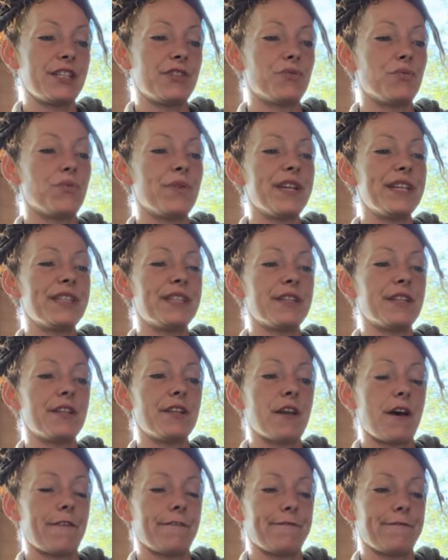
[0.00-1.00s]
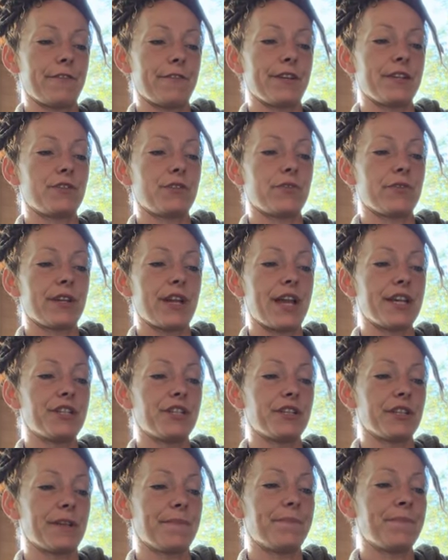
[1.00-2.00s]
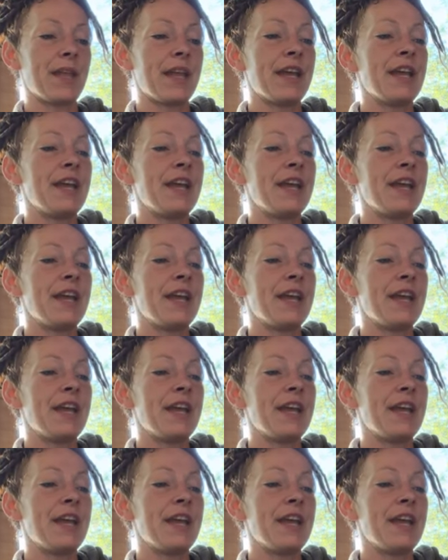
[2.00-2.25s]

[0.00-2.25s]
is reason enough for its creation.